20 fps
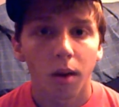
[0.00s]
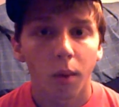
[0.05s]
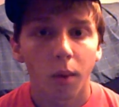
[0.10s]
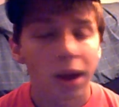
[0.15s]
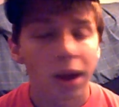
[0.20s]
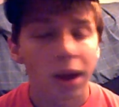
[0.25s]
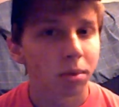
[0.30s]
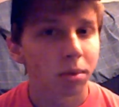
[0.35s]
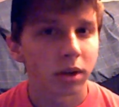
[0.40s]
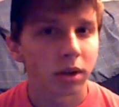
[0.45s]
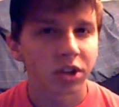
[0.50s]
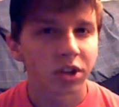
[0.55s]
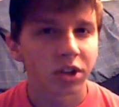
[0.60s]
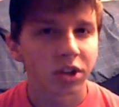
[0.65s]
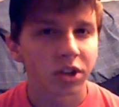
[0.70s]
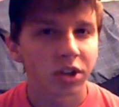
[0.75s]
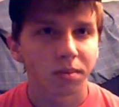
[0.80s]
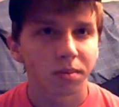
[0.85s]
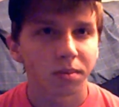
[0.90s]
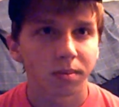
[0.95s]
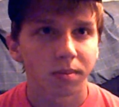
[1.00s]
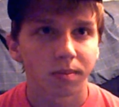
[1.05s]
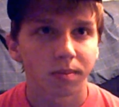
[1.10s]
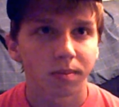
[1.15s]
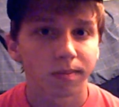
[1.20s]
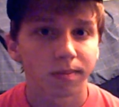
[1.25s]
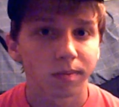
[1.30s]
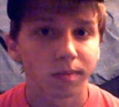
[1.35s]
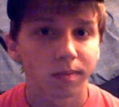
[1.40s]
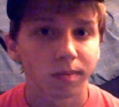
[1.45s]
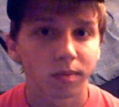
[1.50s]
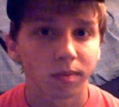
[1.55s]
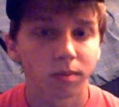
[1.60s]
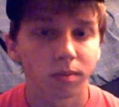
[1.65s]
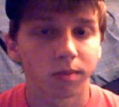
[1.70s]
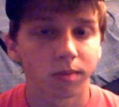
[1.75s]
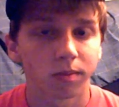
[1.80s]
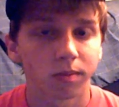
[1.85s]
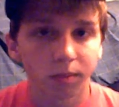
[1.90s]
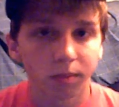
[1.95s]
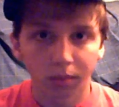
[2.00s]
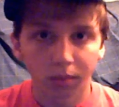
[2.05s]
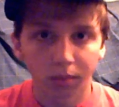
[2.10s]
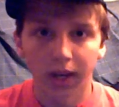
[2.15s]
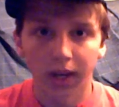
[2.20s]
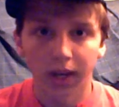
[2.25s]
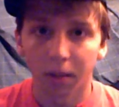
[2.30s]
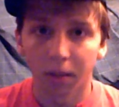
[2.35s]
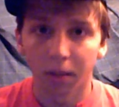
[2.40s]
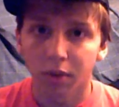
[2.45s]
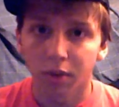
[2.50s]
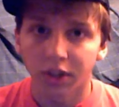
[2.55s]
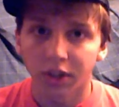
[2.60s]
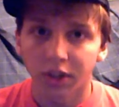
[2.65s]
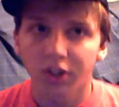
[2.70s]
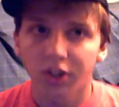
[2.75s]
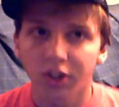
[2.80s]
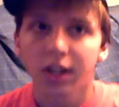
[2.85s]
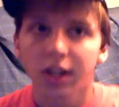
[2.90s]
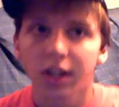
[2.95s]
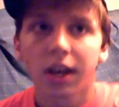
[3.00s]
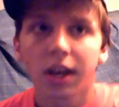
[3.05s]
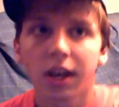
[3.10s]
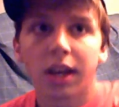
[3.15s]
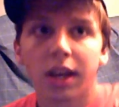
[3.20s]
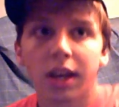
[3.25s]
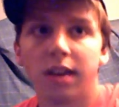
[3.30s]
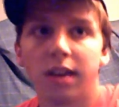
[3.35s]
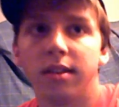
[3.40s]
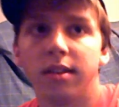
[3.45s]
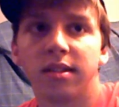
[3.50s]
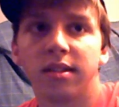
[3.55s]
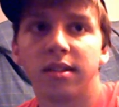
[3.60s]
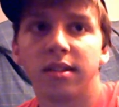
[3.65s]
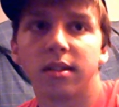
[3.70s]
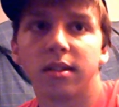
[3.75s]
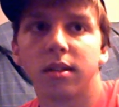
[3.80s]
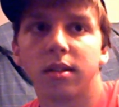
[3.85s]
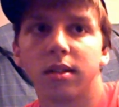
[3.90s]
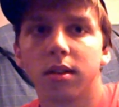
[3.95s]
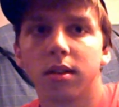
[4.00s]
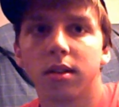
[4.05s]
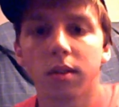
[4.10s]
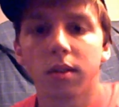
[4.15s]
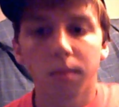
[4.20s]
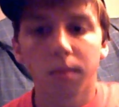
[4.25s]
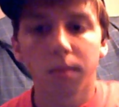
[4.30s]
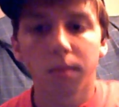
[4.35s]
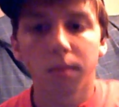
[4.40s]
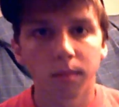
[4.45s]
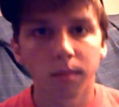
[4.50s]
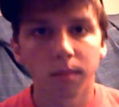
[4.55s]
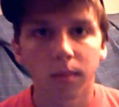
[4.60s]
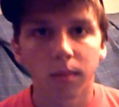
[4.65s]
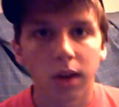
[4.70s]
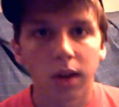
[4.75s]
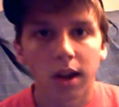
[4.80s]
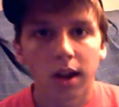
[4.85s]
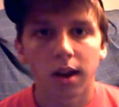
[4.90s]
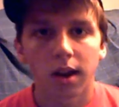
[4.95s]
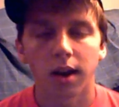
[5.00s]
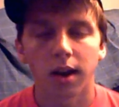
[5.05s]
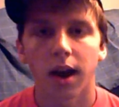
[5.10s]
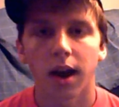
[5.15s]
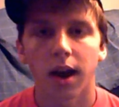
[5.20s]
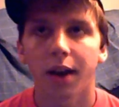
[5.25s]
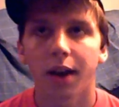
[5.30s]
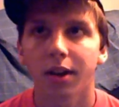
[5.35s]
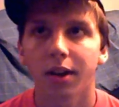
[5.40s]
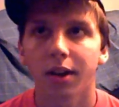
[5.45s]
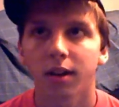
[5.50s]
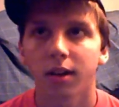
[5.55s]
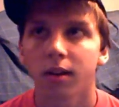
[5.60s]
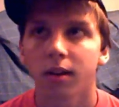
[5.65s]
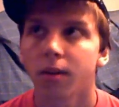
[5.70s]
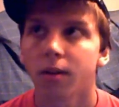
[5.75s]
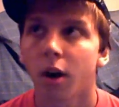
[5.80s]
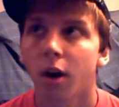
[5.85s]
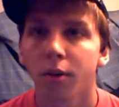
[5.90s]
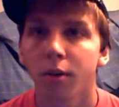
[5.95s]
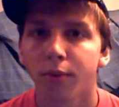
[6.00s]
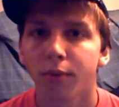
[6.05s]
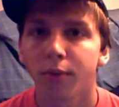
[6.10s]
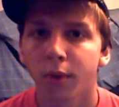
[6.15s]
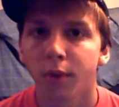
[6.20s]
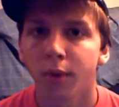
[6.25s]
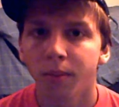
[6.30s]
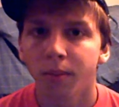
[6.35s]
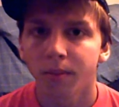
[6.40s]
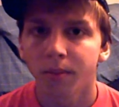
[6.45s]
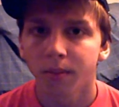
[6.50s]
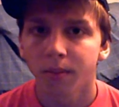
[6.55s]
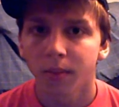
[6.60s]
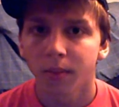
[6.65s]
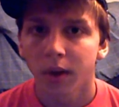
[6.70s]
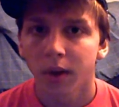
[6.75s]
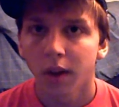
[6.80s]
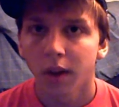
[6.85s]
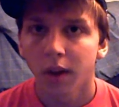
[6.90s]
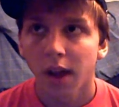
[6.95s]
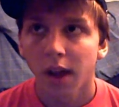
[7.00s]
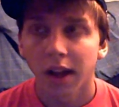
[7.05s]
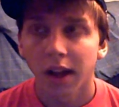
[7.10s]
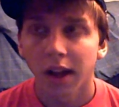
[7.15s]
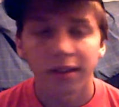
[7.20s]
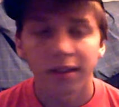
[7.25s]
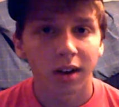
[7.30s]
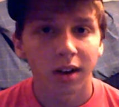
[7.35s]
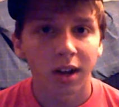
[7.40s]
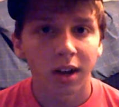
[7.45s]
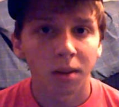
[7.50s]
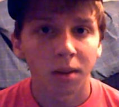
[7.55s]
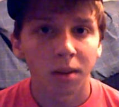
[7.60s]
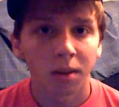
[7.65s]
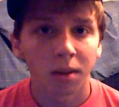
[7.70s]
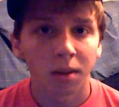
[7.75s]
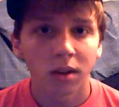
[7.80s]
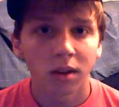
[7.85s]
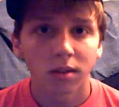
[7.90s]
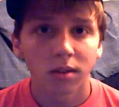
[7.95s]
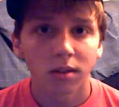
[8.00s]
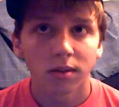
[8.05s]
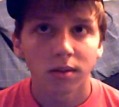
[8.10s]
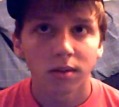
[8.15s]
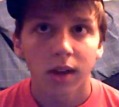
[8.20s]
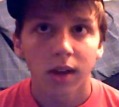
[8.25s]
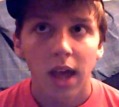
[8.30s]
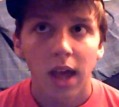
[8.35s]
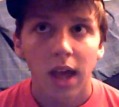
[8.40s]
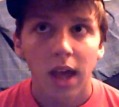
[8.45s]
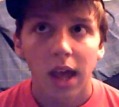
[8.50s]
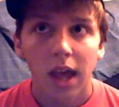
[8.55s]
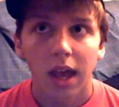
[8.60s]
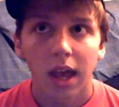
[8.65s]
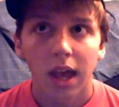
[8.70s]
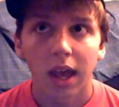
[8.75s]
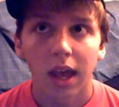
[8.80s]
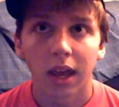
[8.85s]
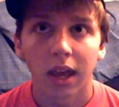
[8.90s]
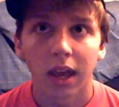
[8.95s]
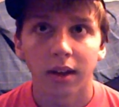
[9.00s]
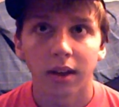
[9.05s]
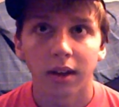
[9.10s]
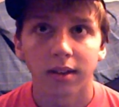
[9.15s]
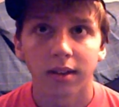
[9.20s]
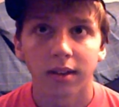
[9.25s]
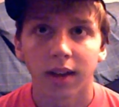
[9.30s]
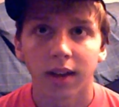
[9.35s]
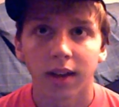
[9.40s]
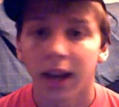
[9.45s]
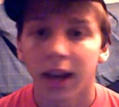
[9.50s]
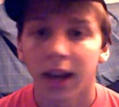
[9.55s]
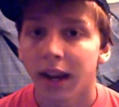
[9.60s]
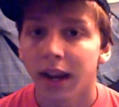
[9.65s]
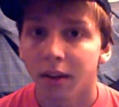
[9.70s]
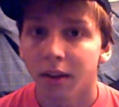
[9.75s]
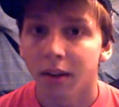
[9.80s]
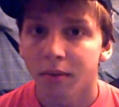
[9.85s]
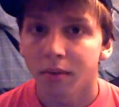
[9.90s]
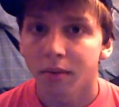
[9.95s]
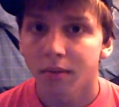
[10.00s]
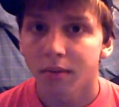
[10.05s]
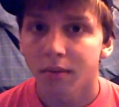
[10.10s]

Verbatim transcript: what I preach, again, preach, is not harmful, it's not condemning, it is not negative,